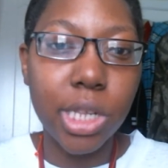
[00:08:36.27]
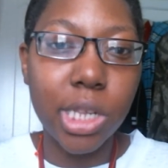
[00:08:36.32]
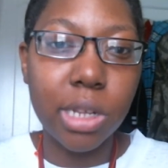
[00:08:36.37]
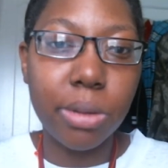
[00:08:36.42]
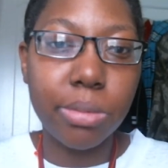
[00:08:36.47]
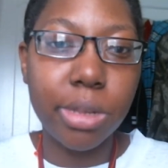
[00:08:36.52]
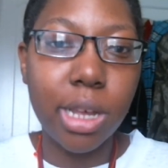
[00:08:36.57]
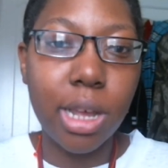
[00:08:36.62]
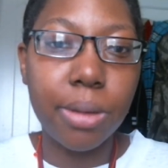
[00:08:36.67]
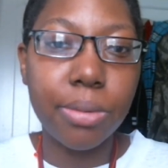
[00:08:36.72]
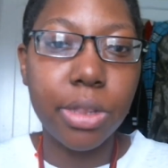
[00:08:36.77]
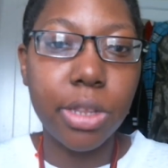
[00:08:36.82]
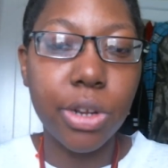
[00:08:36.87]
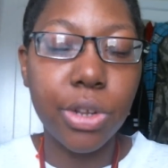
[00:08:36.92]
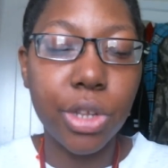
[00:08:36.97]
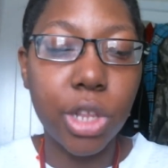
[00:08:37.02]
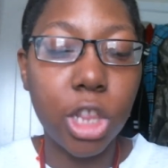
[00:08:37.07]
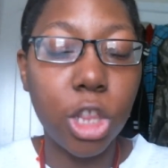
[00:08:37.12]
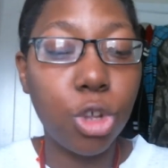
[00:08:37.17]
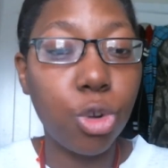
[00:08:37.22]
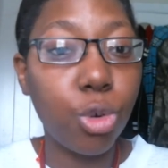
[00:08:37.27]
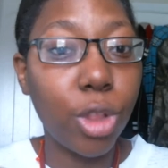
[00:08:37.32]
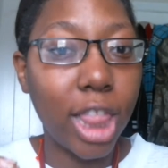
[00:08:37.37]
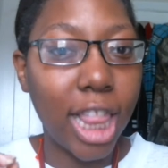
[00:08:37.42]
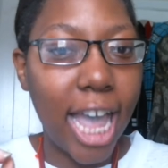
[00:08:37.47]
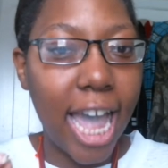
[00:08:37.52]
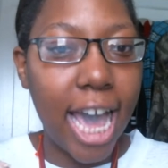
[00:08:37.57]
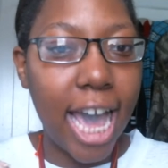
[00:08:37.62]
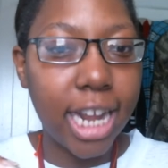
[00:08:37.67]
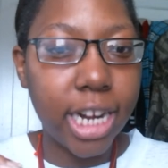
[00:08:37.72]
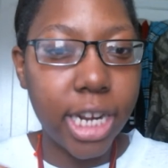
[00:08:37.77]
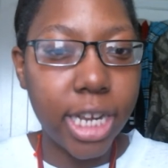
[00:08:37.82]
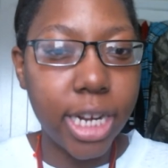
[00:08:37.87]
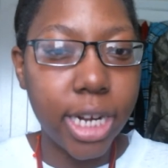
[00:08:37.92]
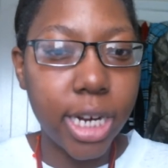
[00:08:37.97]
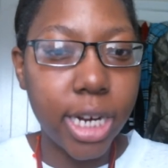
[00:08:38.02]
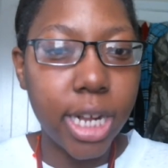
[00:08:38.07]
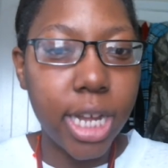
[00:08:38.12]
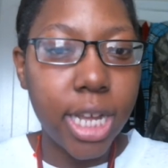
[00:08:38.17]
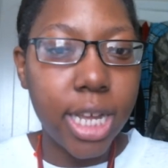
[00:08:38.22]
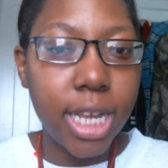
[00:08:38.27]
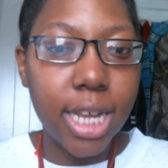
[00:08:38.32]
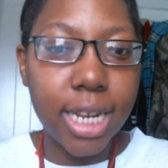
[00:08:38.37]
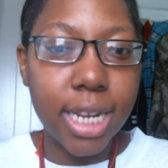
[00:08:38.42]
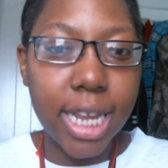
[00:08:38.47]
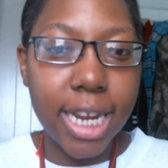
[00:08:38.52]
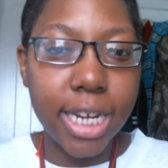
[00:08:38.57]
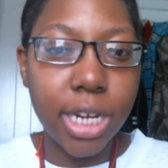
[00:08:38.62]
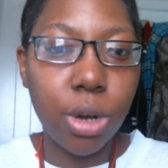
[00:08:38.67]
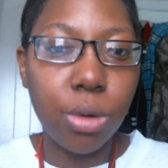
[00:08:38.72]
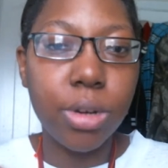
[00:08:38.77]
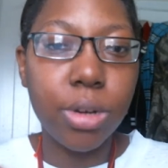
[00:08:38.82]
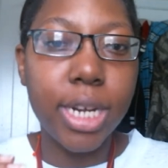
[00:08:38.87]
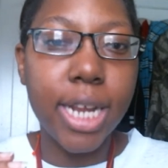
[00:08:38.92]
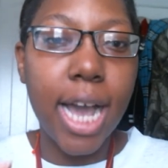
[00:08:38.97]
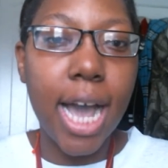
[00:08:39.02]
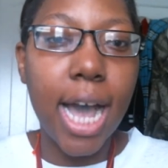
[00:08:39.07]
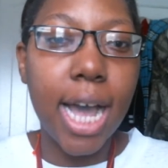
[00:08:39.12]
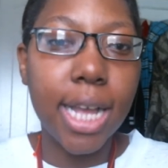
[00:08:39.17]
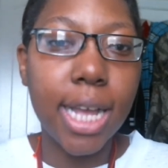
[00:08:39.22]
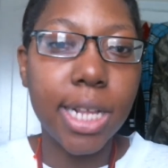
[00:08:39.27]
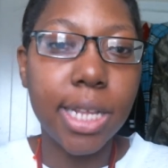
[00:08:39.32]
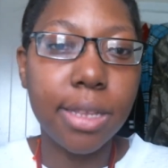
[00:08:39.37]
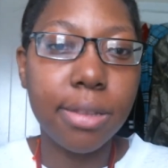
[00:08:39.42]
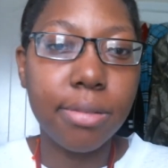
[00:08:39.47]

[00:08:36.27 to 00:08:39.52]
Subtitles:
Sometimes there's a little lag there, and they don't die.